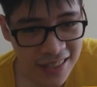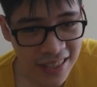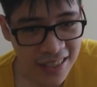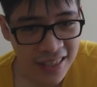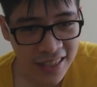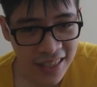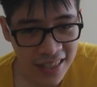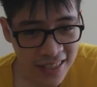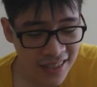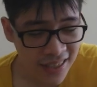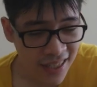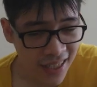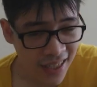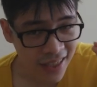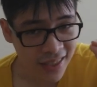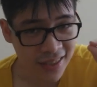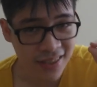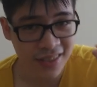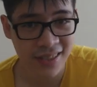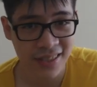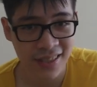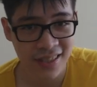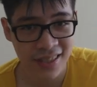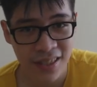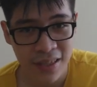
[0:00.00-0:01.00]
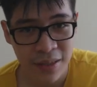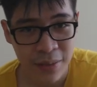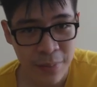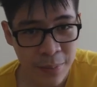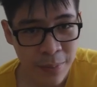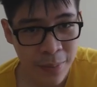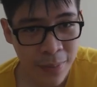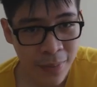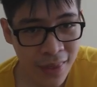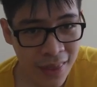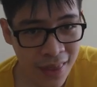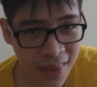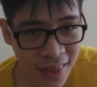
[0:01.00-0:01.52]
this is
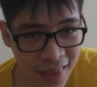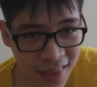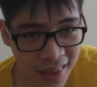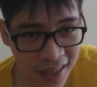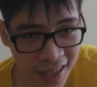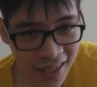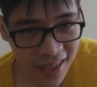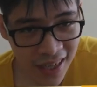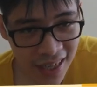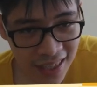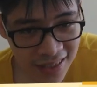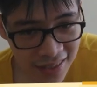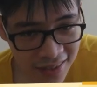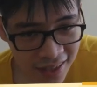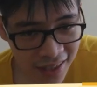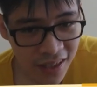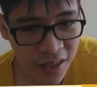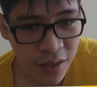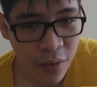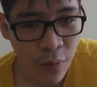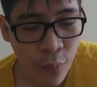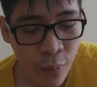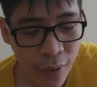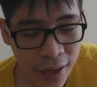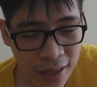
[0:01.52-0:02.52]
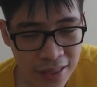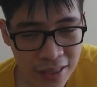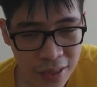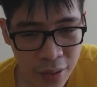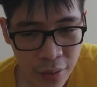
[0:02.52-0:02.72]
the nice thing when you